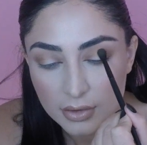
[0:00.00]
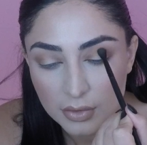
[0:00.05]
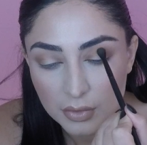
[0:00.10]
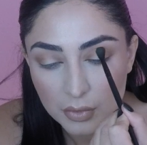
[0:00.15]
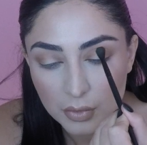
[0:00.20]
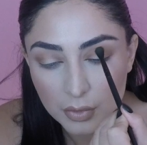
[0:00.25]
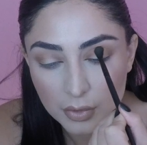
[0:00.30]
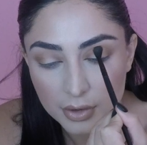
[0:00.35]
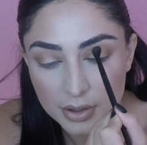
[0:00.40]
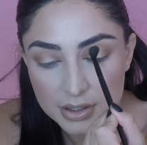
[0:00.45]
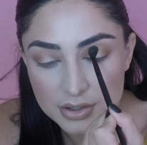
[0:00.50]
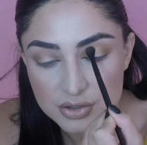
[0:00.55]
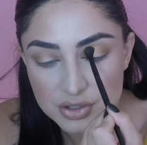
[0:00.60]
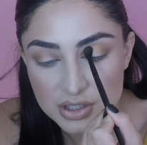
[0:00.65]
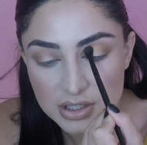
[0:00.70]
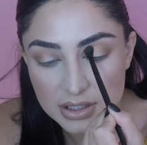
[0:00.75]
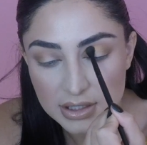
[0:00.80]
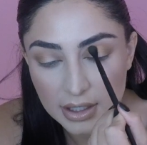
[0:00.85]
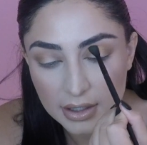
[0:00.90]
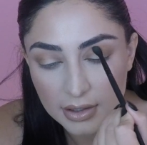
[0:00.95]
orangey
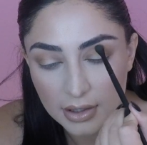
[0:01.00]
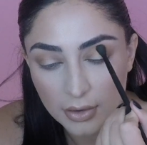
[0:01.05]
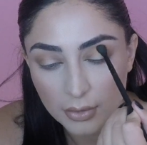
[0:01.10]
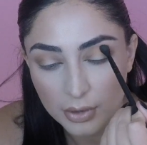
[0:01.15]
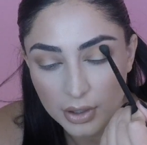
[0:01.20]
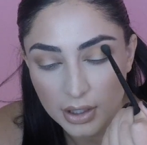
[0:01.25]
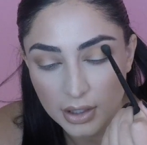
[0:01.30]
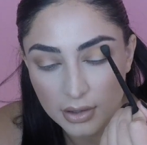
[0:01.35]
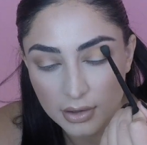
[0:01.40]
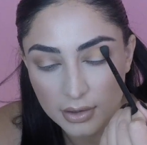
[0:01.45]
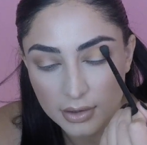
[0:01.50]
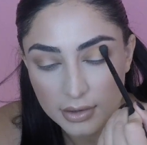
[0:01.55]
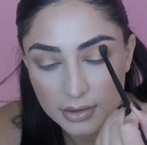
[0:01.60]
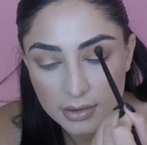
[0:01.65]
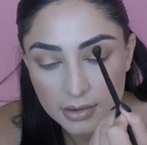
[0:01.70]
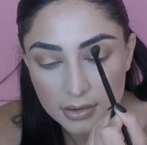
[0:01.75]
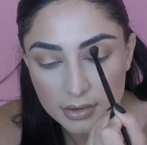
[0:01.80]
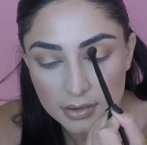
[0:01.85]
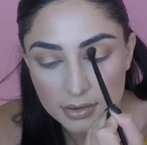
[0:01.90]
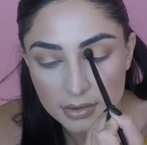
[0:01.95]
yellow color
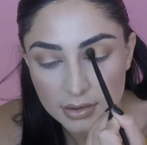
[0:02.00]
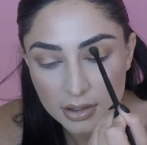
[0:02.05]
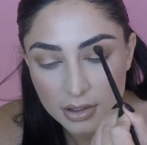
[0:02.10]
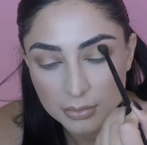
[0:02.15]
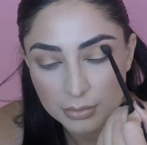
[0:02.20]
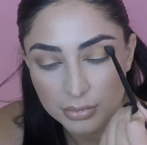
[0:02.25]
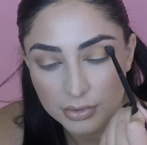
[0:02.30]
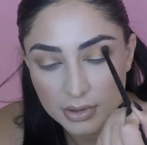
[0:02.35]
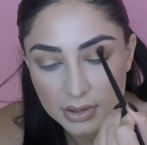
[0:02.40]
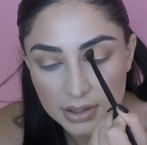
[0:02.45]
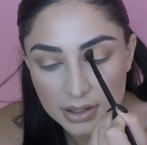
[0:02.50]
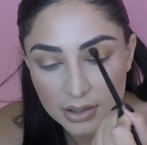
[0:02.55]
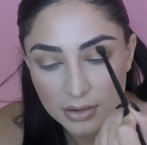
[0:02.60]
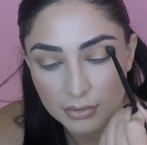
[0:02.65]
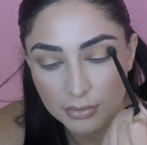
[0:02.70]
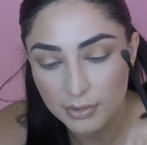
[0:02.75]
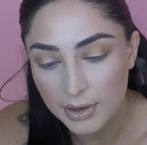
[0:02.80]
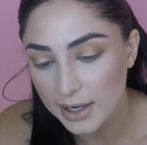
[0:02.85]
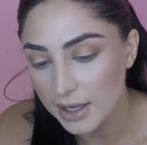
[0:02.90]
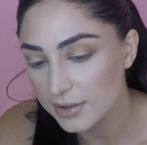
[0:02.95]
and putting it
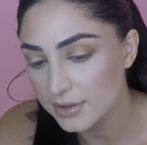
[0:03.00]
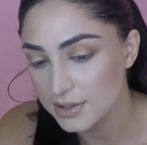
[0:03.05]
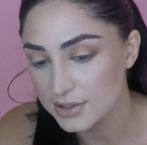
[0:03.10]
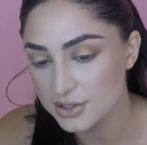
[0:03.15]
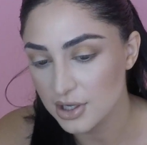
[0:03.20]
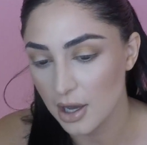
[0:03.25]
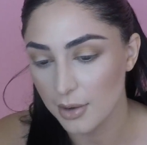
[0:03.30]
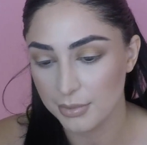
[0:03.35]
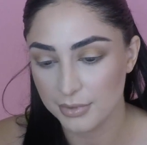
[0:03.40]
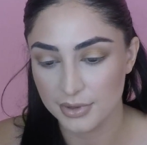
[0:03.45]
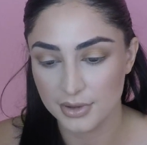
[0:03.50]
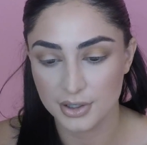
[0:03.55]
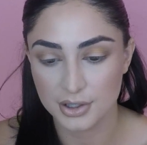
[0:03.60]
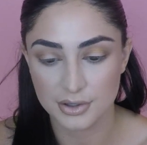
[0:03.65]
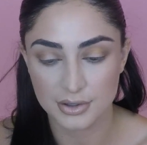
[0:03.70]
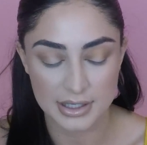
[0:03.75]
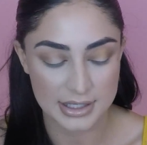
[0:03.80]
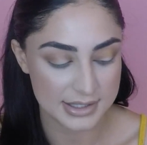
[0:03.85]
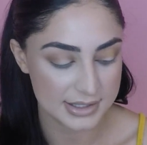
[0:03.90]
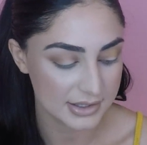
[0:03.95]
right at the top of the
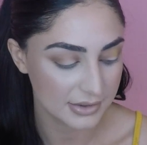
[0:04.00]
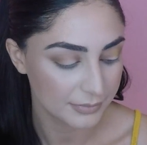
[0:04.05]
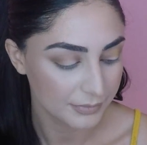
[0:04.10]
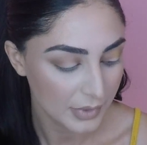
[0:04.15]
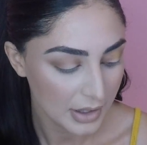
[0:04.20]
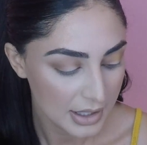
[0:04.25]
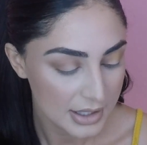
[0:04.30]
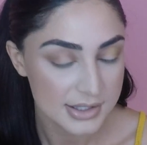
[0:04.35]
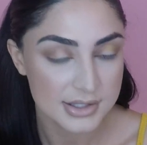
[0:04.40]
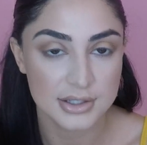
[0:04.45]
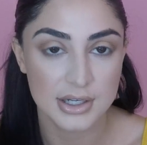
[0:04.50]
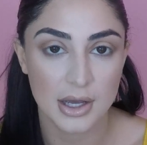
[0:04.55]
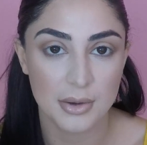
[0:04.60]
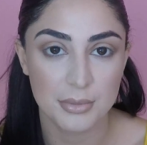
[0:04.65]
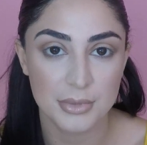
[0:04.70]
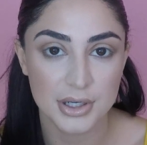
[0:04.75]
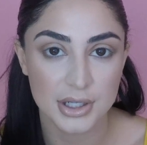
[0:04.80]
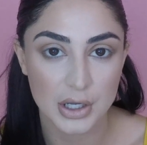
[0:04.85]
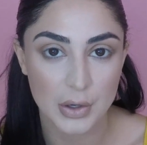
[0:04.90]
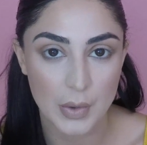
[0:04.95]
crease. So now I'm going to
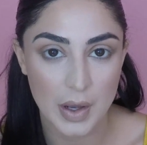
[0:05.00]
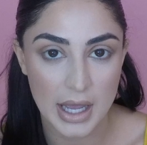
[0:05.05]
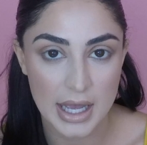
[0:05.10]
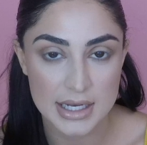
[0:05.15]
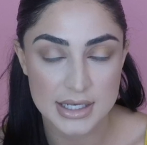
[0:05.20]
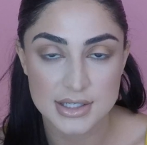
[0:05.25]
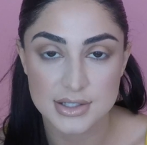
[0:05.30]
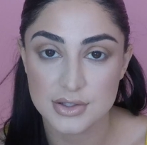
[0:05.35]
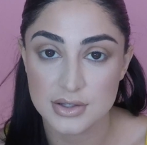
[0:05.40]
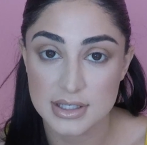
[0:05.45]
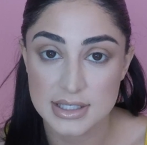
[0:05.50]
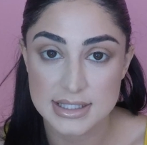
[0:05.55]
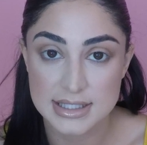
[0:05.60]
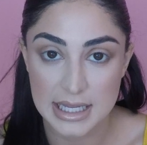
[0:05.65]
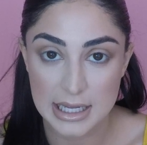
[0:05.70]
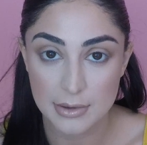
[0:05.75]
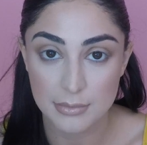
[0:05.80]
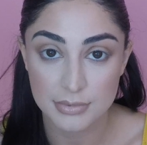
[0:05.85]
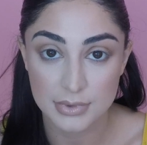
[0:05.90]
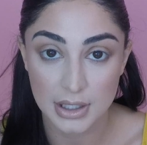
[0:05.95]
go ahead and do the
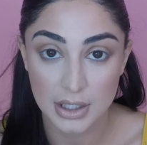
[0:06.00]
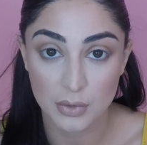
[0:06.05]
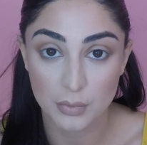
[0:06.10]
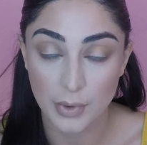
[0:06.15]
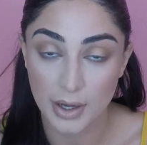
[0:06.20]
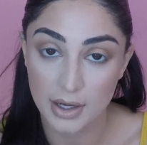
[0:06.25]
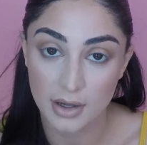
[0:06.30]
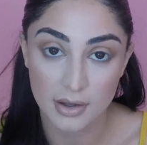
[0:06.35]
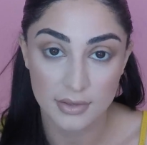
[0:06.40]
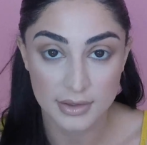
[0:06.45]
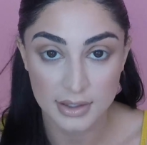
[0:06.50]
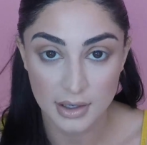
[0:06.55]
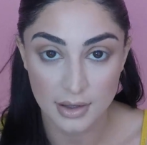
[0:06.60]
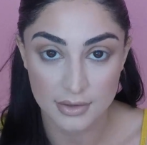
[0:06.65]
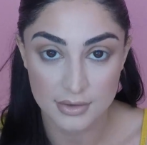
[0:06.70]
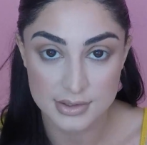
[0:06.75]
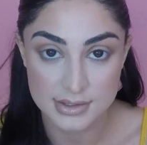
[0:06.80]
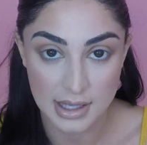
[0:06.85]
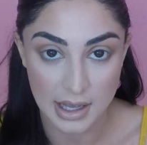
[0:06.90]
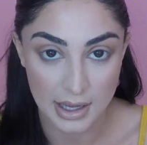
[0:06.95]
same thing right on the other
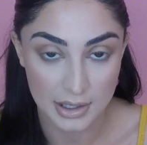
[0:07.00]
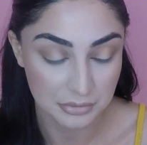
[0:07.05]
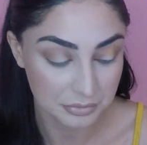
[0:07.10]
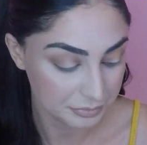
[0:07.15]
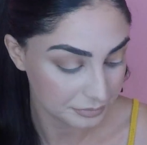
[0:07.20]
side.